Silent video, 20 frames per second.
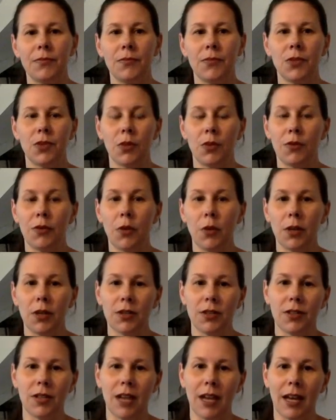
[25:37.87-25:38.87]
So, of
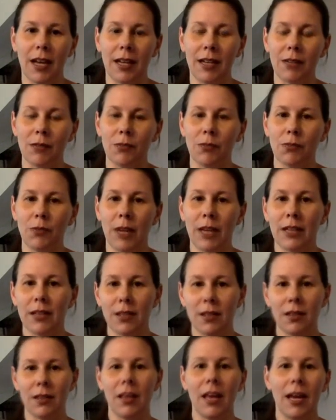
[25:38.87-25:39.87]
course, I ran to
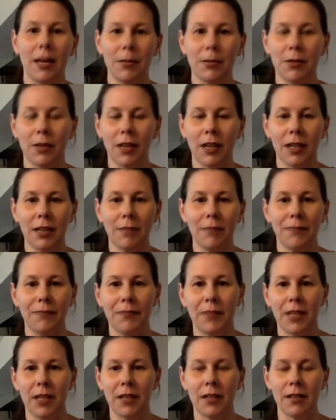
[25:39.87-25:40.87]
the library
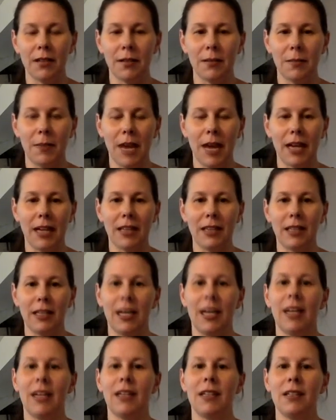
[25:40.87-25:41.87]
because back in the
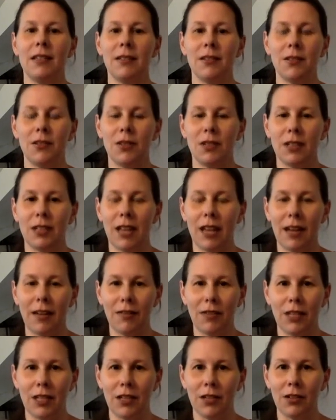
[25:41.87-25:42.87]
80s, you didn't have
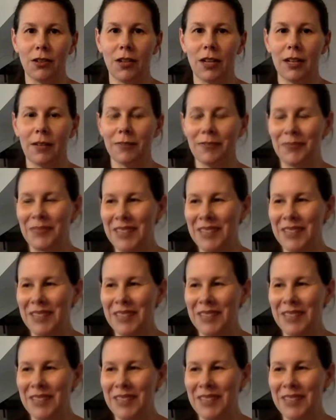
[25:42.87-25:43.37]
the internet.